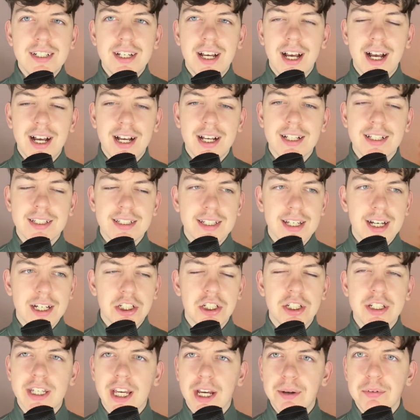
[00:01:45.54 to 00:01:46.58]
and he
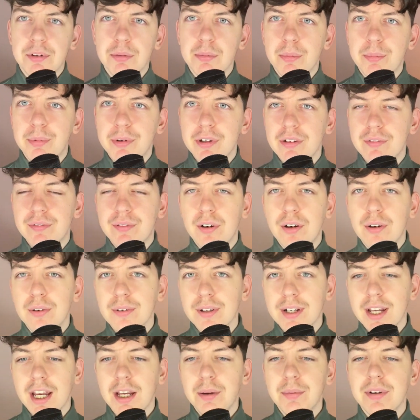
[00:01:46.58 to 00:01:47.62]
actually kept him up on the final
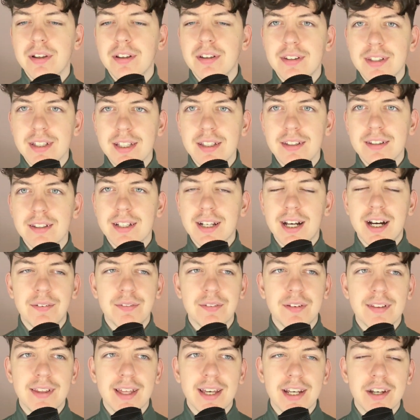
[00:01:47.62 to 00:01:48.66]
game of the season
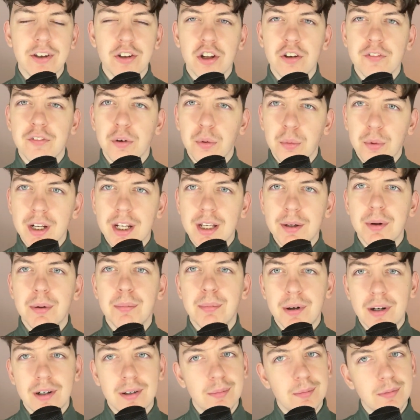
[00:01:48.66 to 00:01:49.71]
after taking over when they were
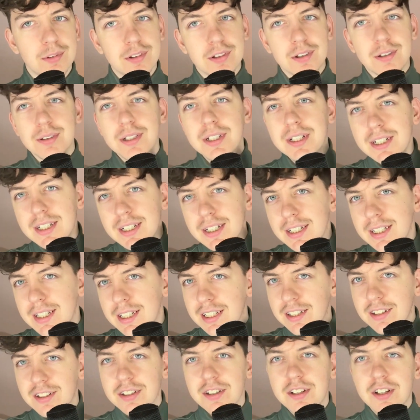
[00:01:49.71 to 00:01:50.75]
bottom. So,
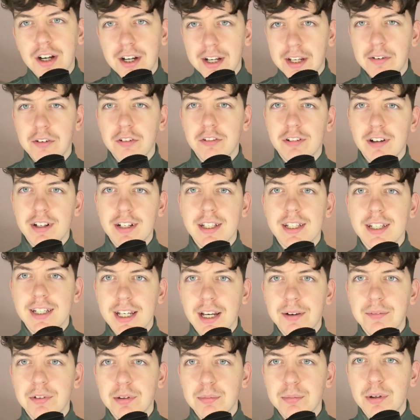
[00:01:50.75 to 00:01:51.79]
you got to give him credit, he
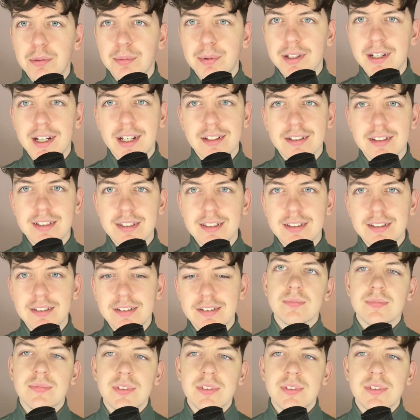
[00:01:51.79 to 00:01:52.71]
kept him up in that season.